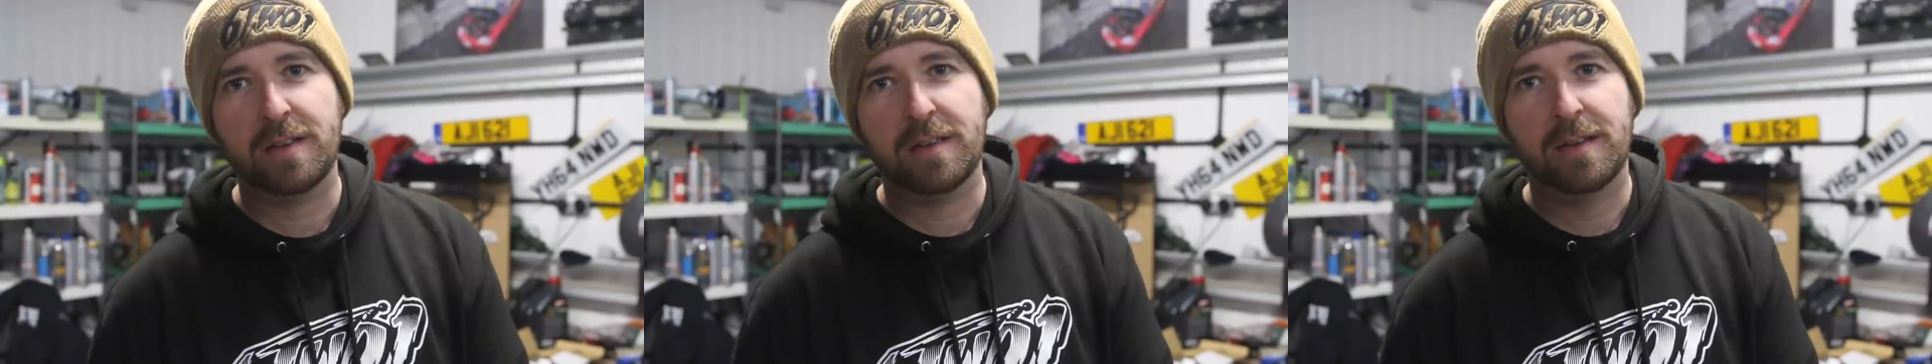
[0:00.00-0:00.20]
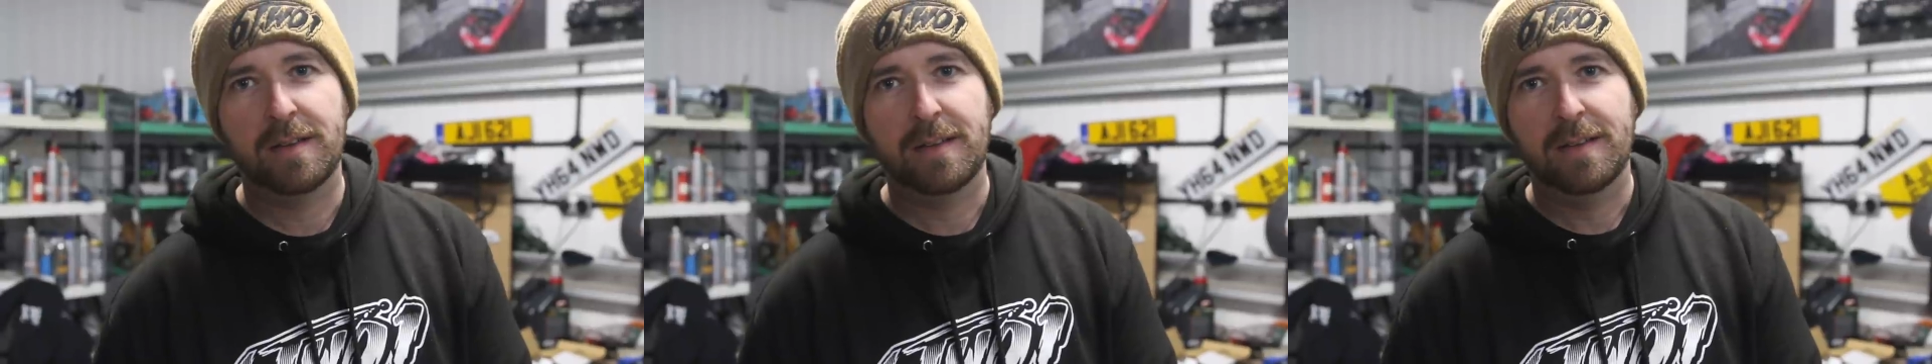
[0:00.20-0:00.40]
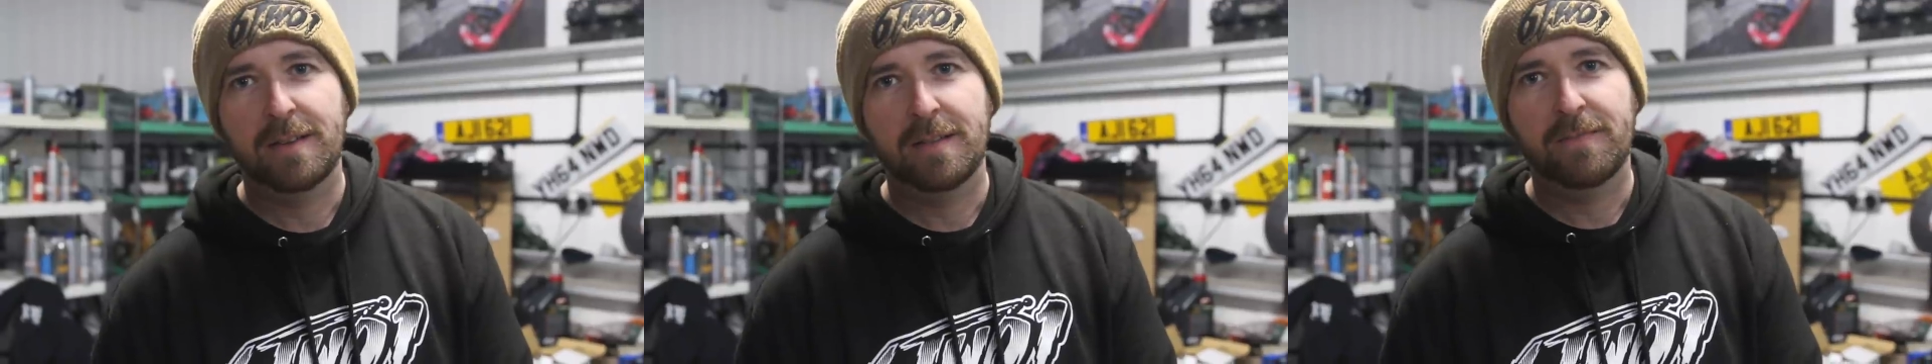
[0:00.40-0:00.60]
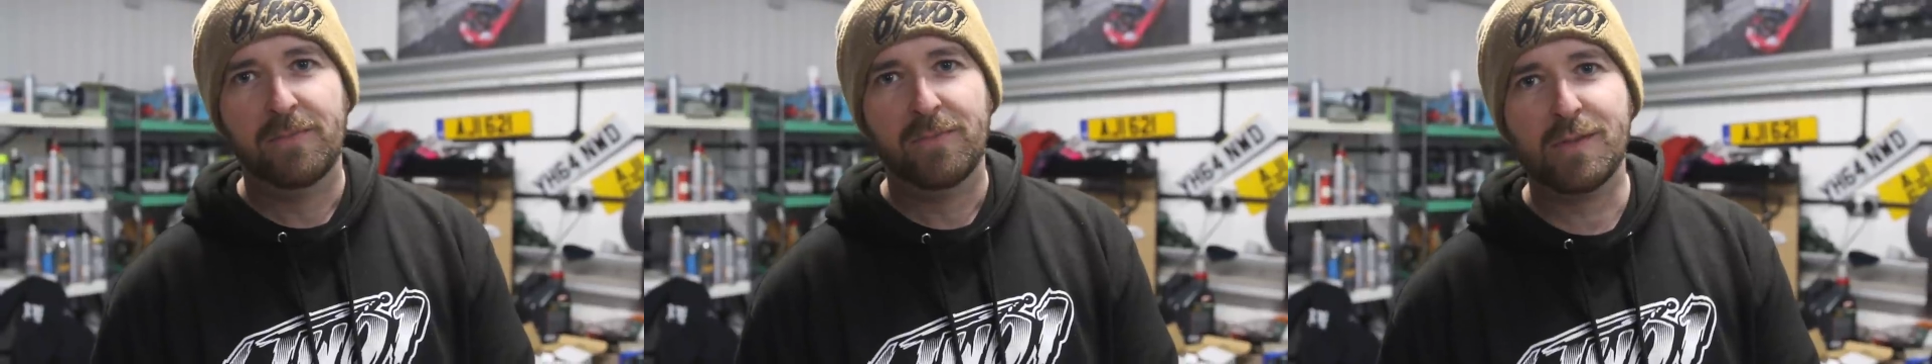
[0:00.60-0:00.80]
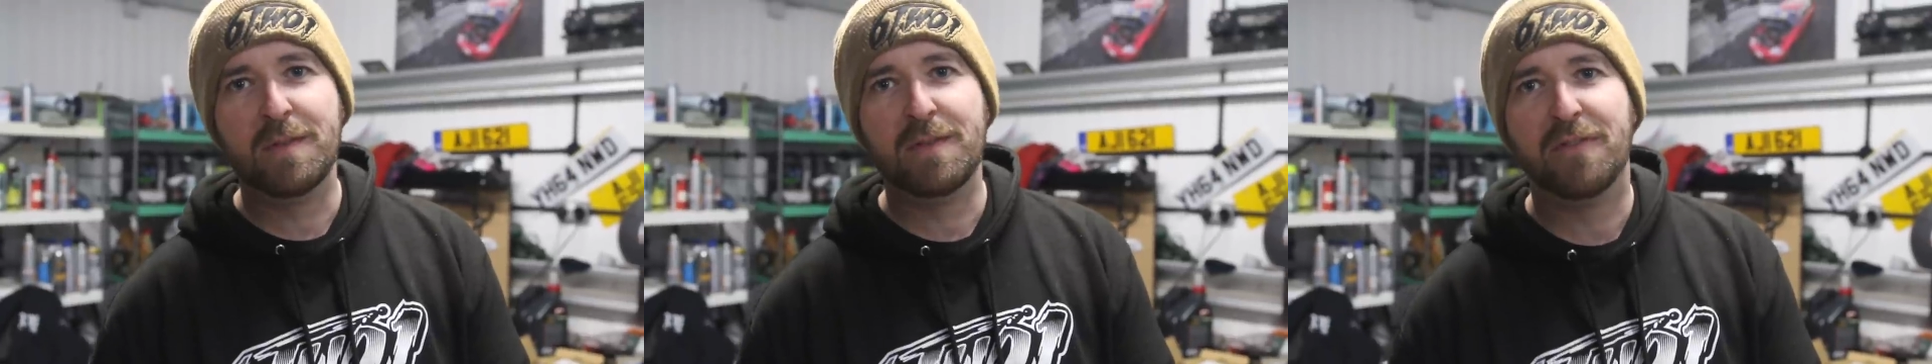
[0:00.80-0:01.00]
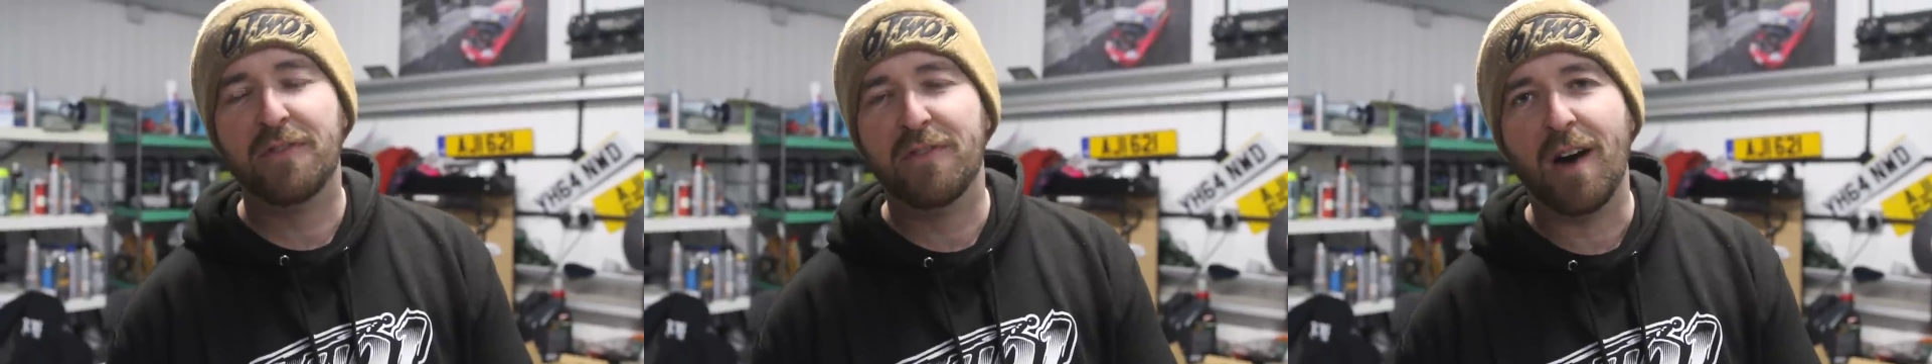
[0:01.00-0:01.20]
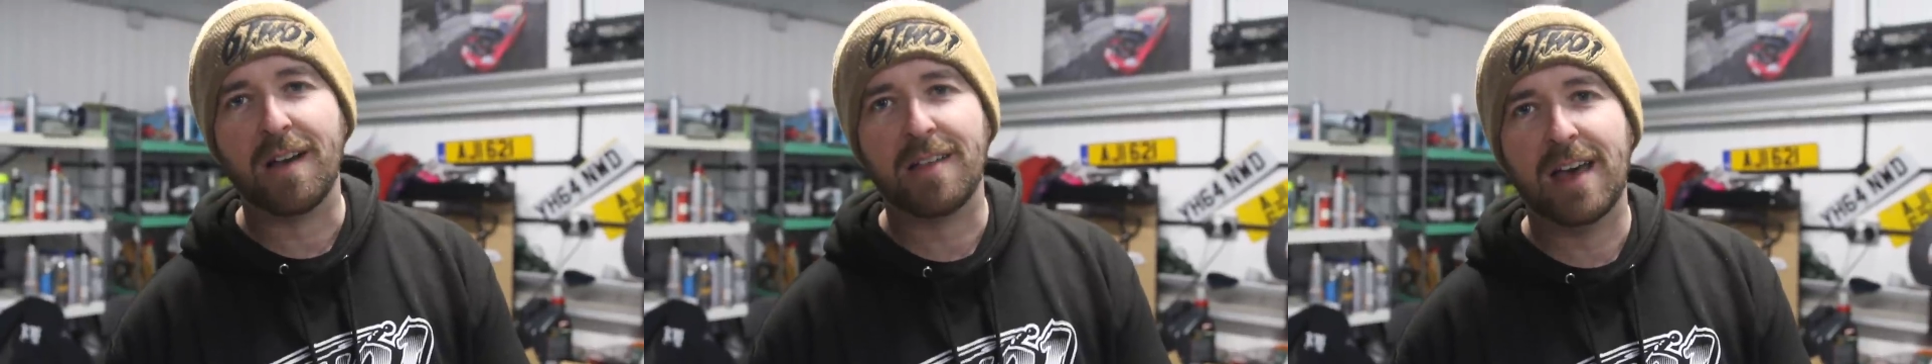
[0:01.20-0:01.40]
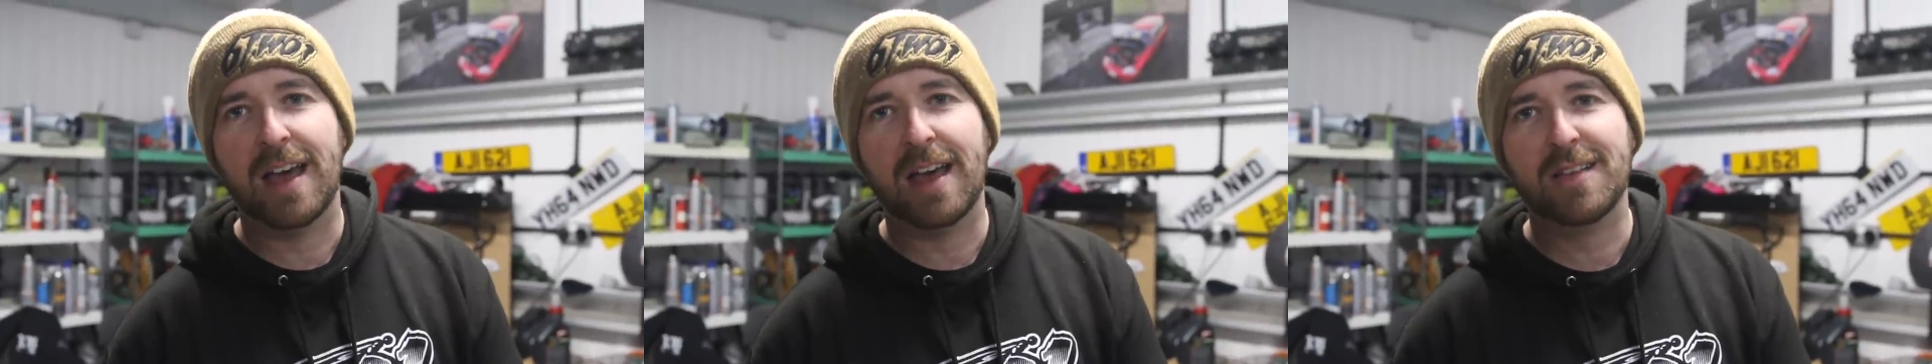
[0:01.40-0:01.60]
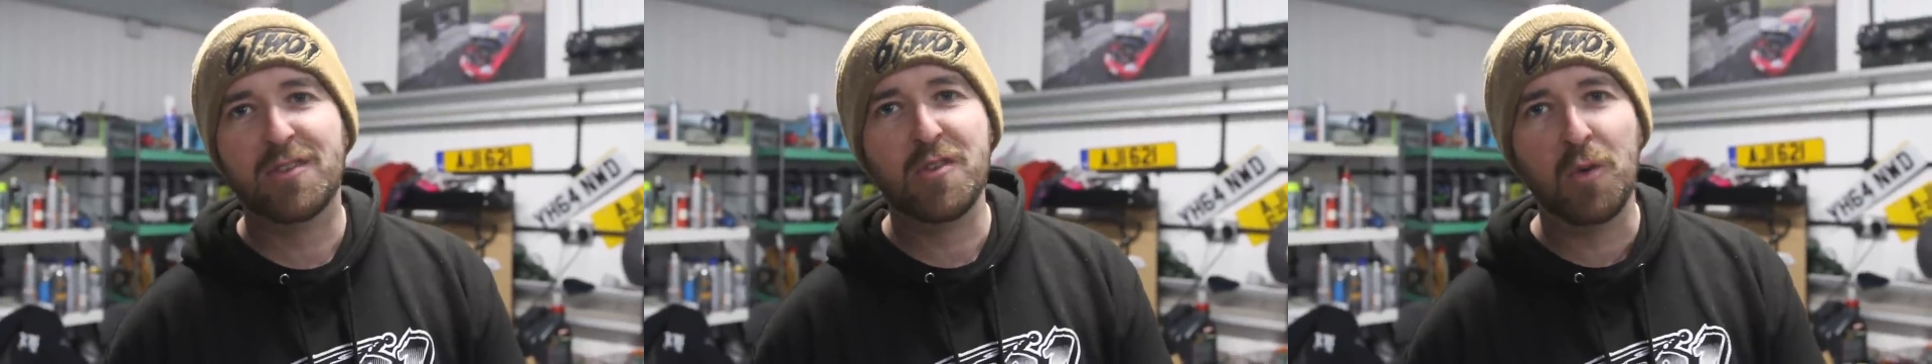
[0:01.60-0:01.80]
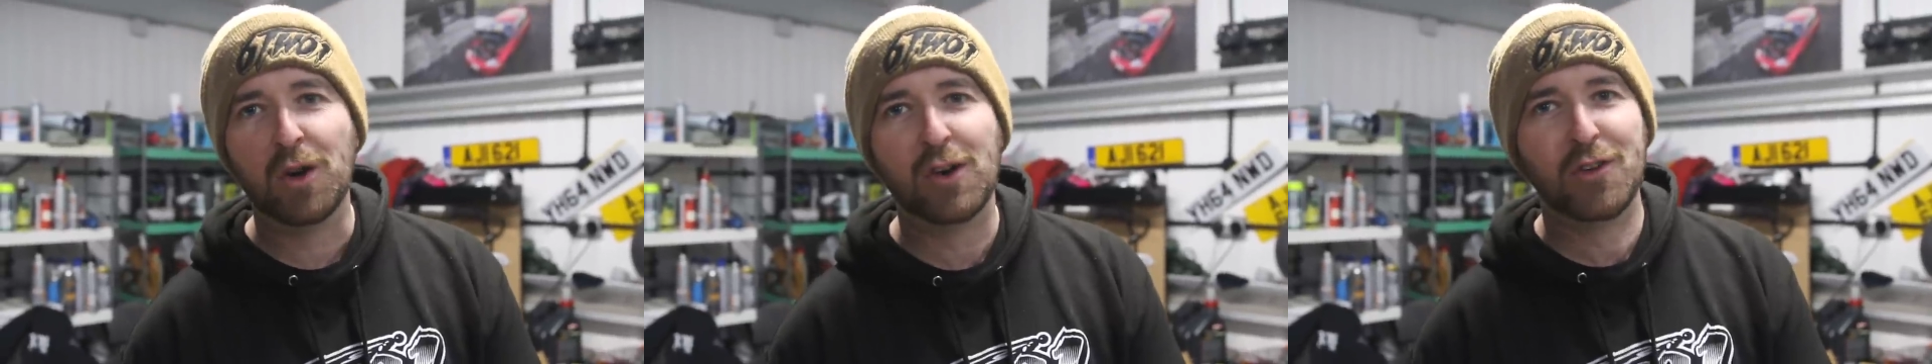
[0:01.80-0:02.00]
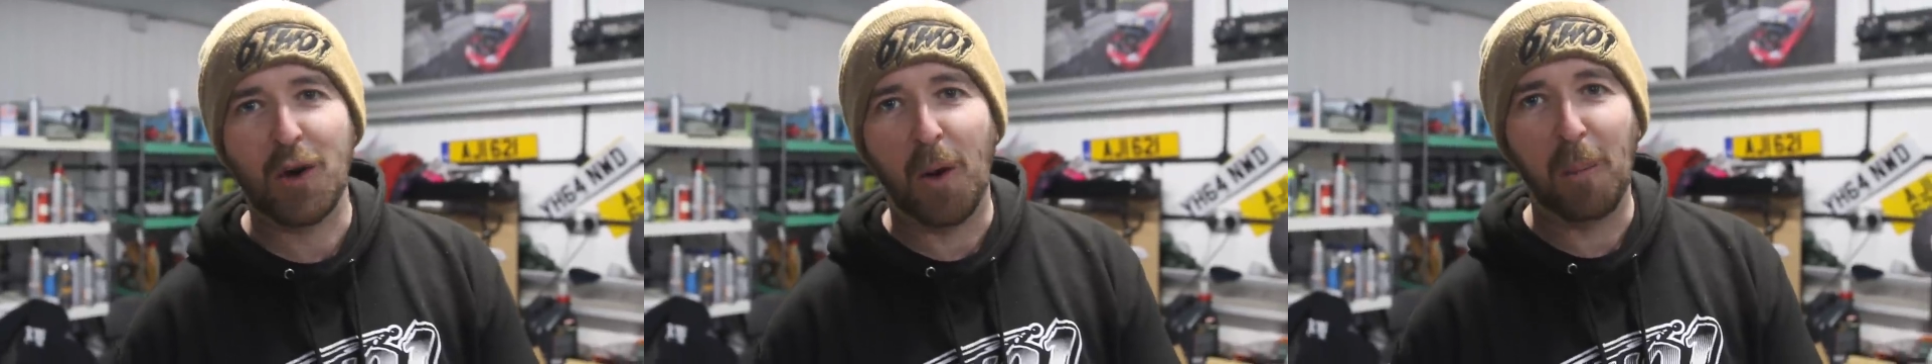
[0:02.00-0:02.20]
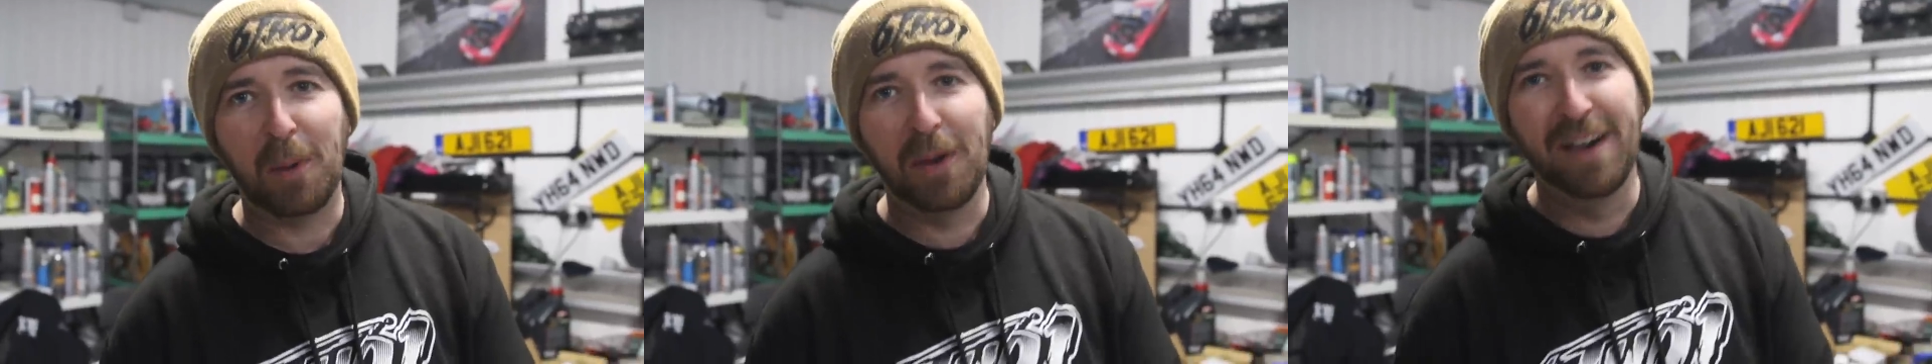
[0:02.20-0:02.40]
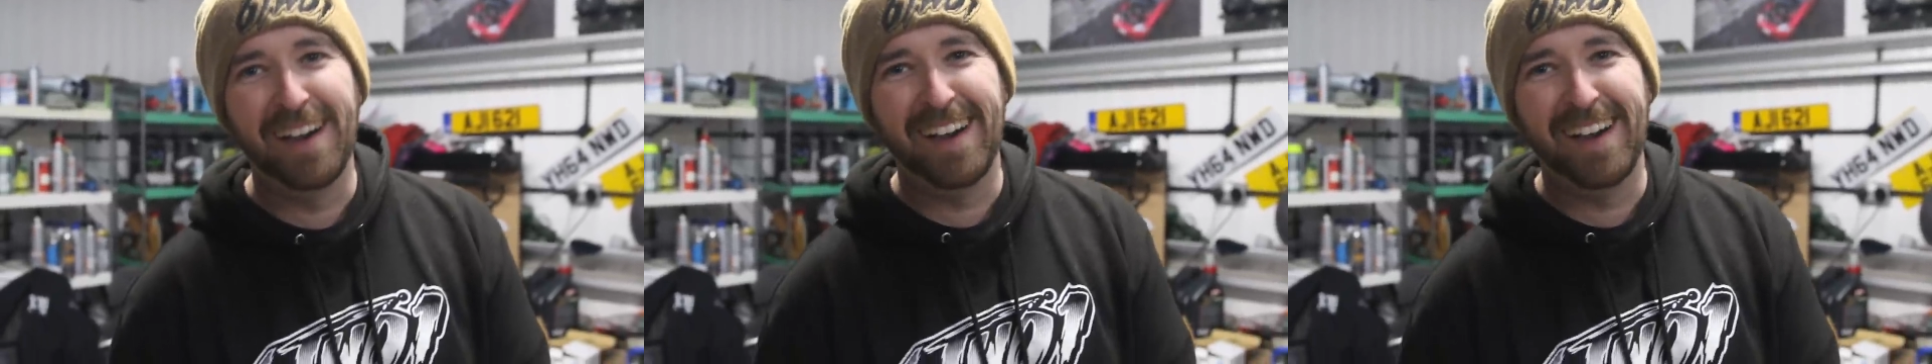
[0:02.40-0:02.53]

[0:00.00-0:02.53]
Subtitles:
What do you mean fuck that? Do you want a job?